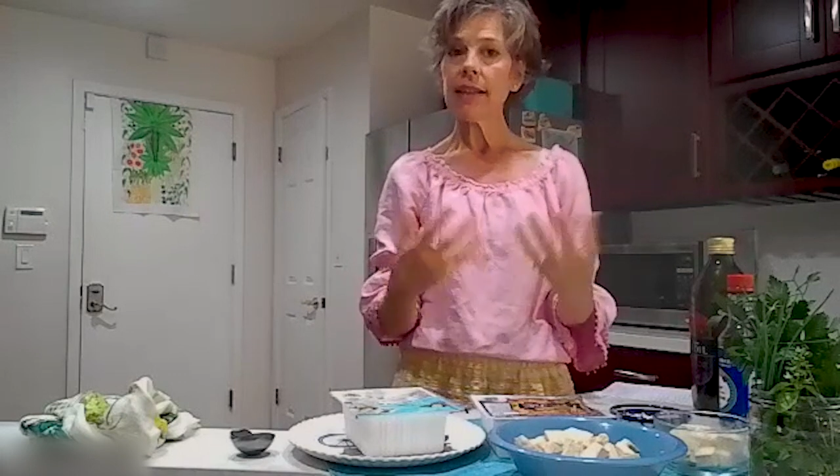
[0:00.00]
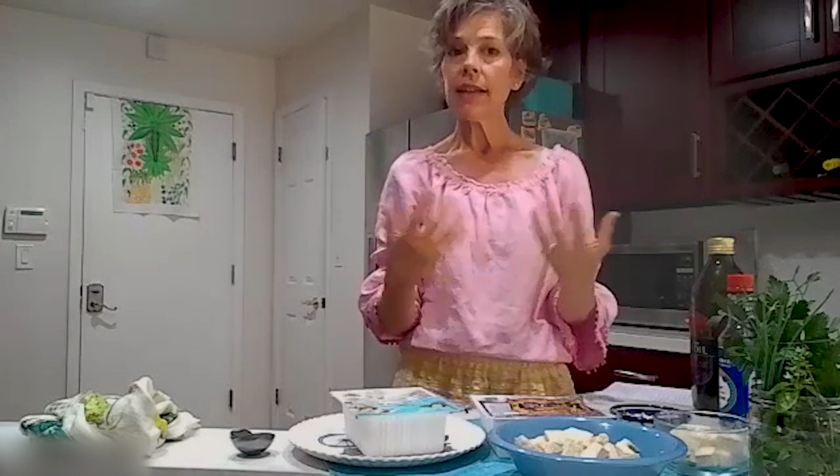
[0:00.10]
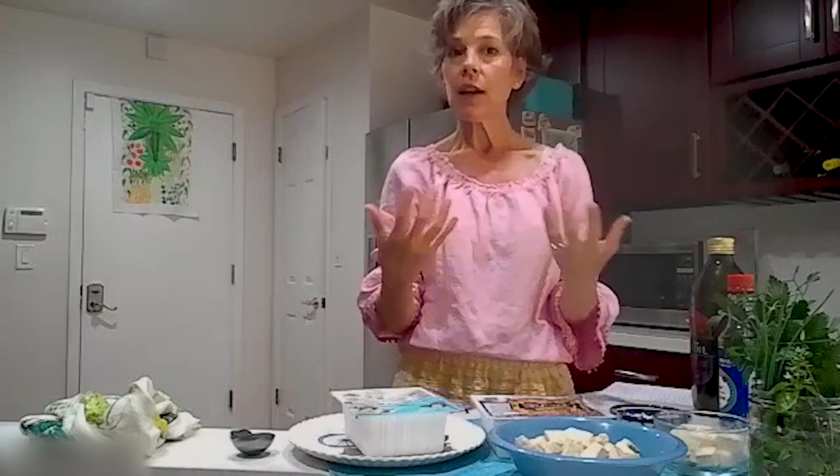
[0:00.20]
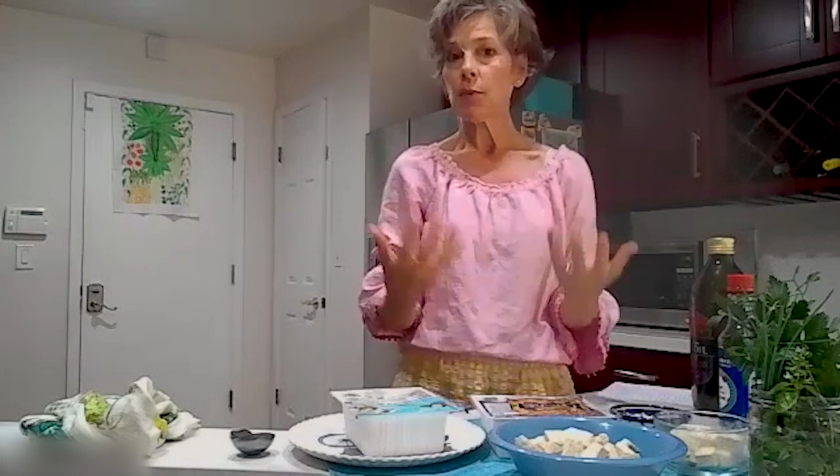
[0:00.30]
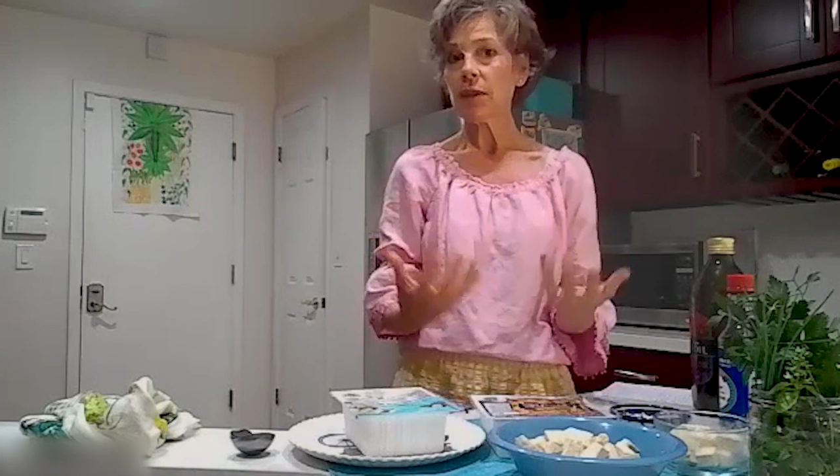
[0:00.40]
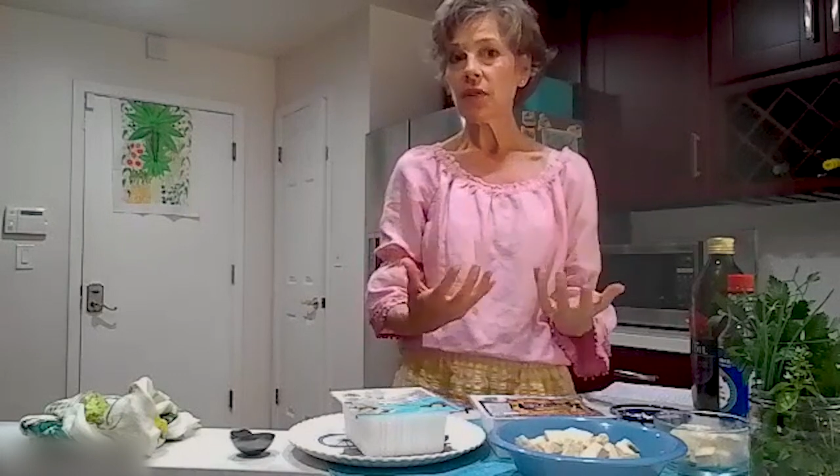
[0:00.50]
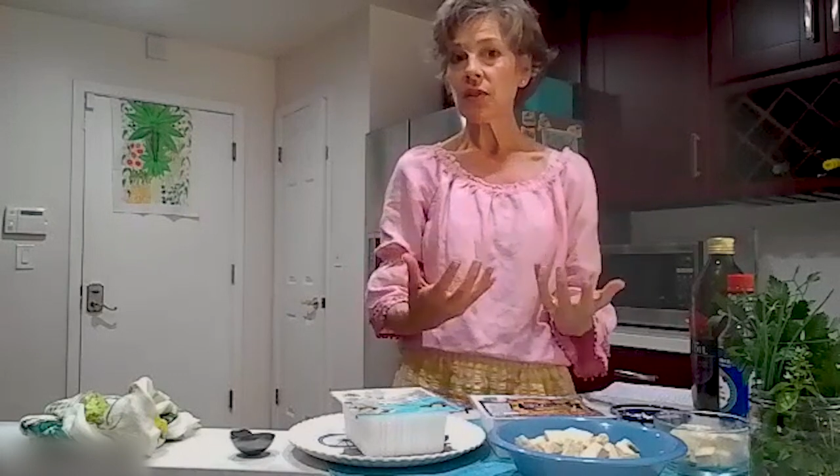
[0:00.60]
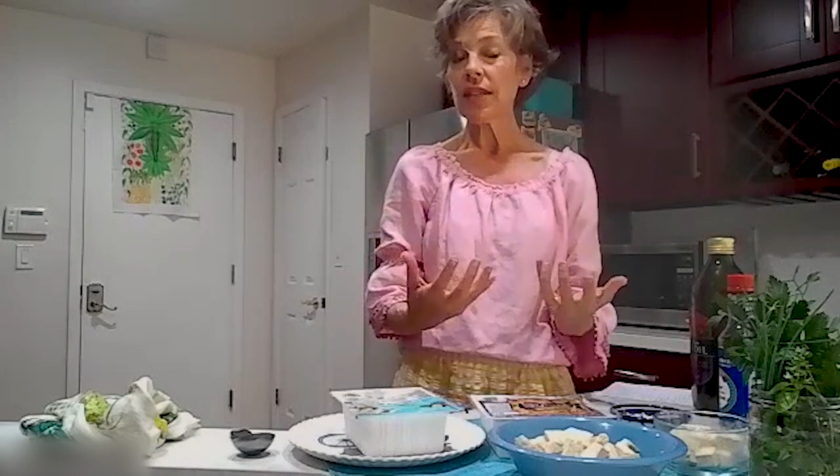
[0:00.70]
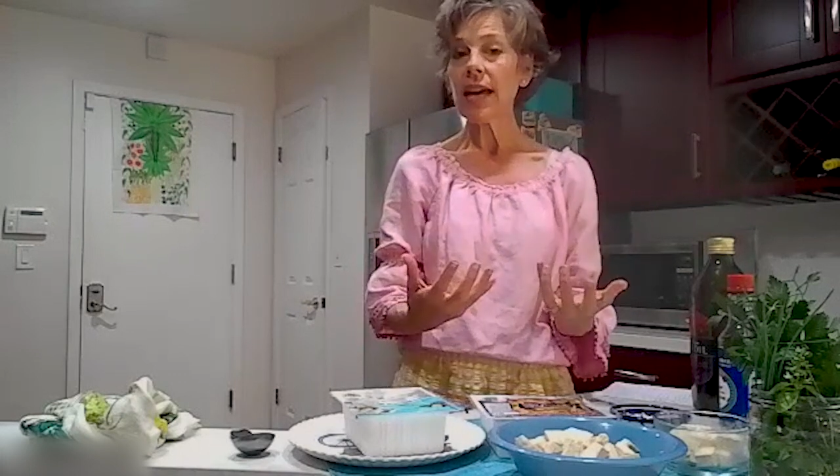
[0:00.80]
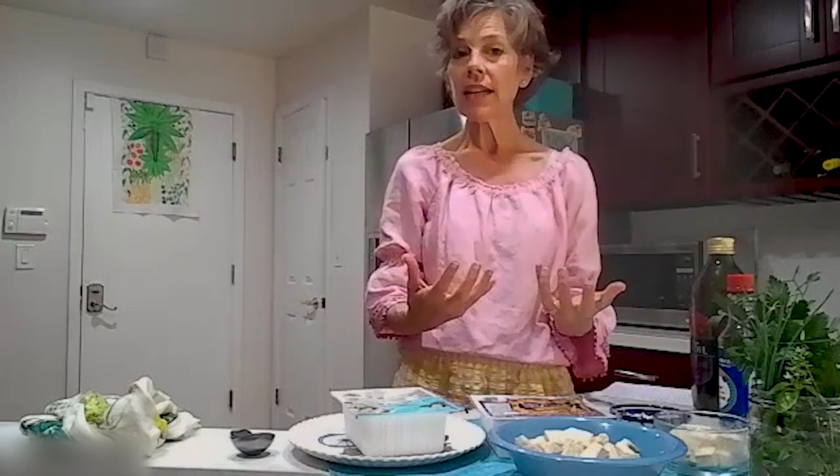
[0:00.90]
They help us feel
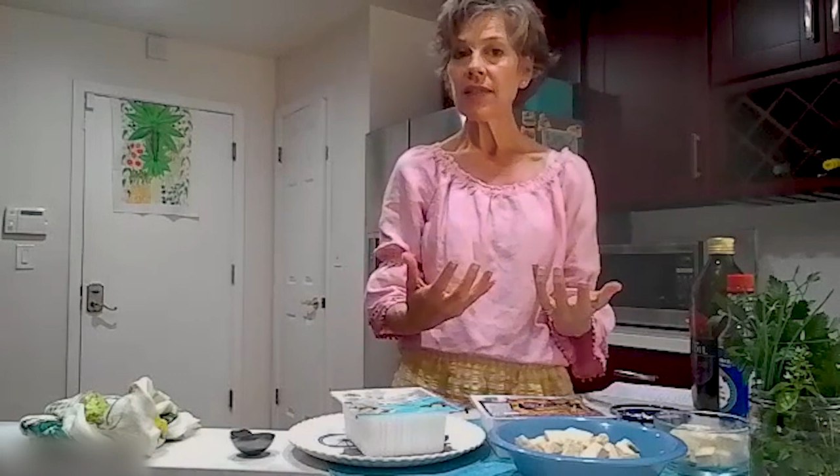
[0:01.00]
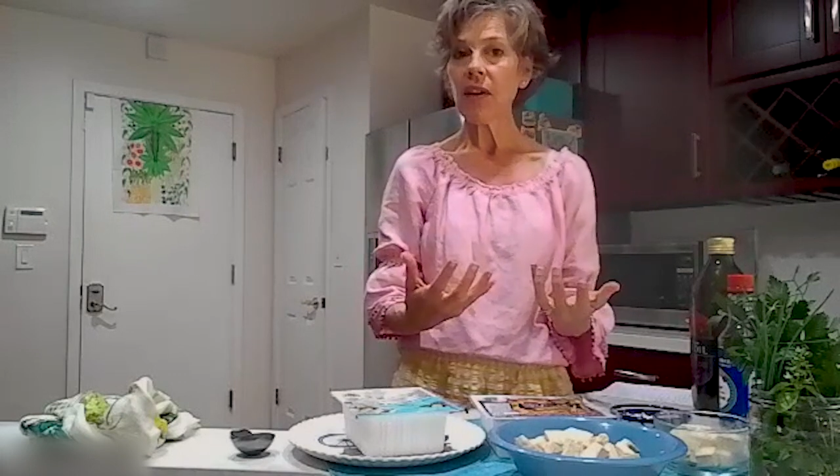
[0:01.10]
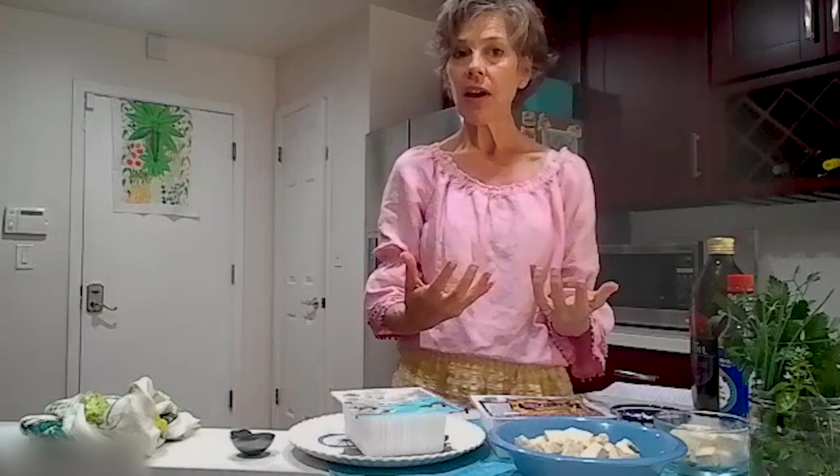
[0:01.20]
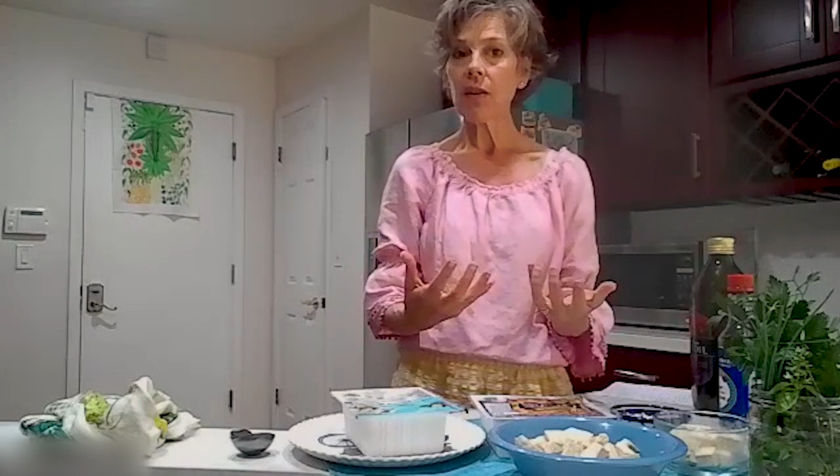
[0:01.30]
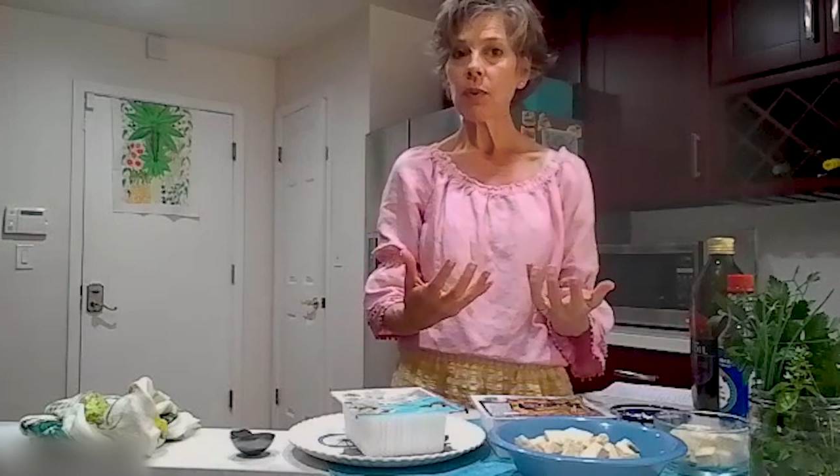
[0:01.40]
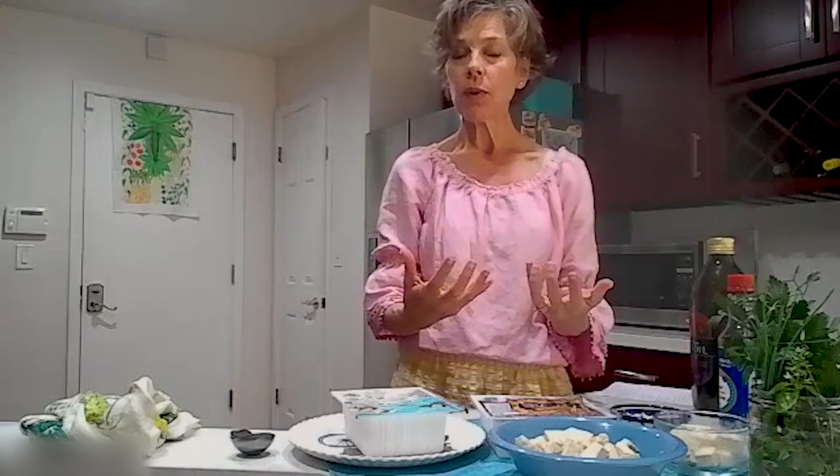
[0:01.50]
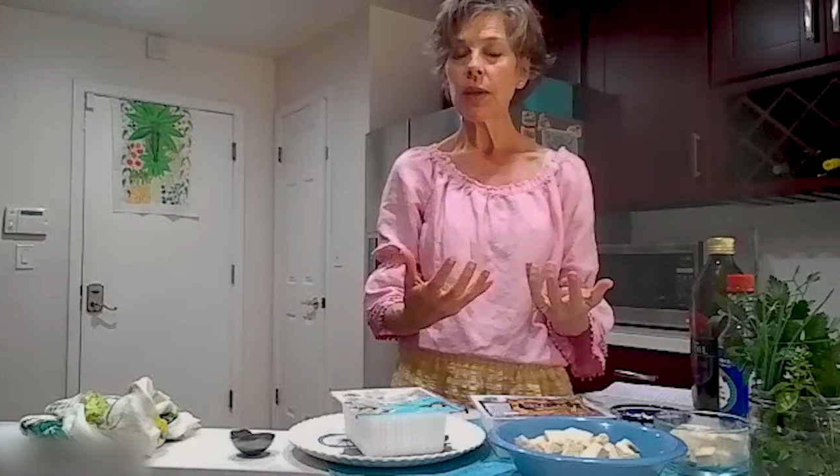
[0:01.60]
satisfied when